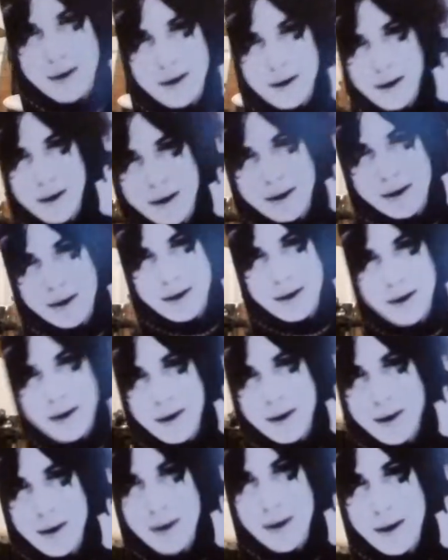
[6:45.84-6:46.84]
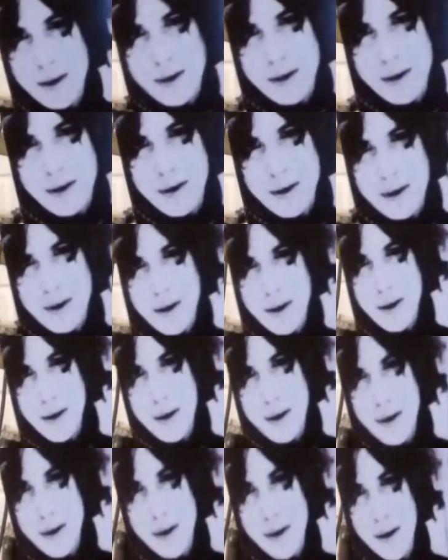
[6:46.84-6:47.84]
rumors about Black Sabbath.
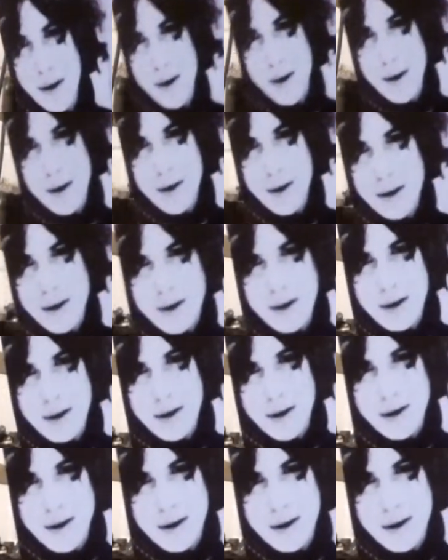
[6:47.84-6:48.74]
Were they actually really devil